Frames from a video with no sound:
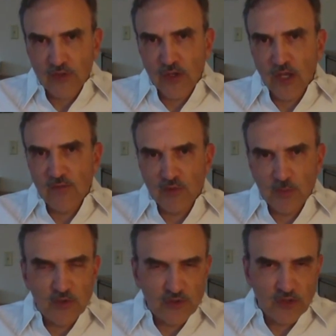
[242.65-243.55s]
to life as
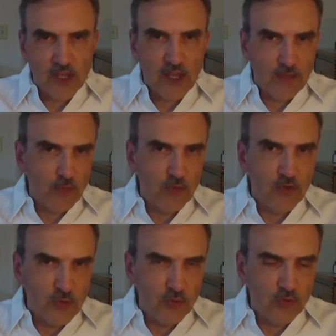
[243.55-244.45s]
much as I can through the
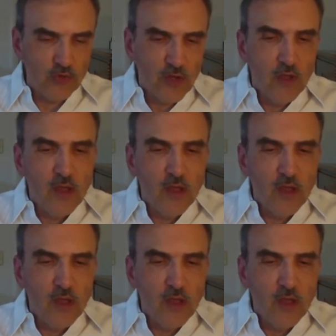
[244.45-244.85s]
news,